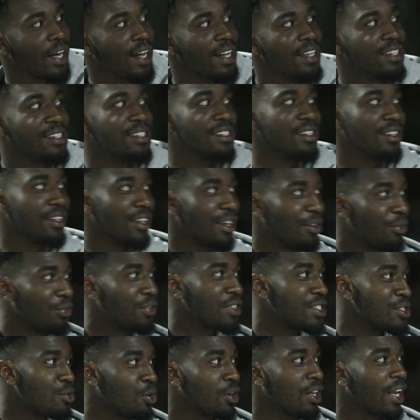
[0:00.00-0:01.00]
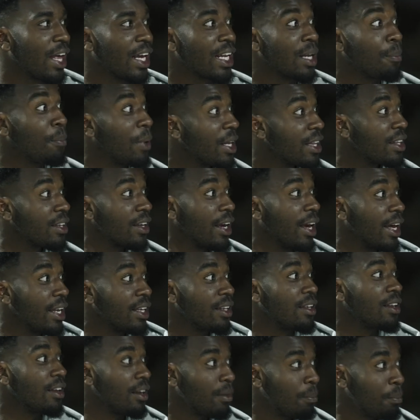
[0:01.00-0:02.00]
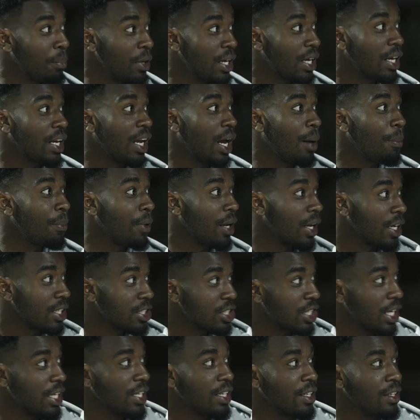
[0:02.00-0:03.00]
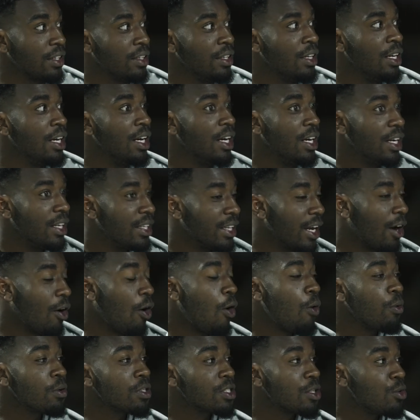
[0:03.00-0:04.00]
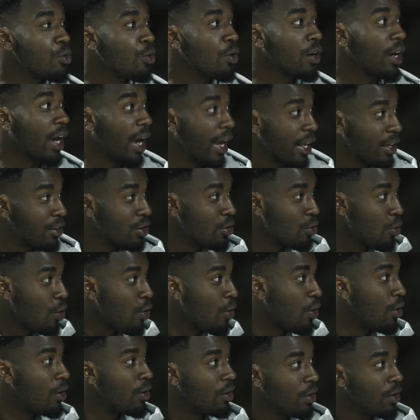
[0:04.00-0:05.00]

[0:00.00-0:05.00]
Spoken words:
else. Mm-hmm. If it's not like that, but at a big club like Schalke, they always look at your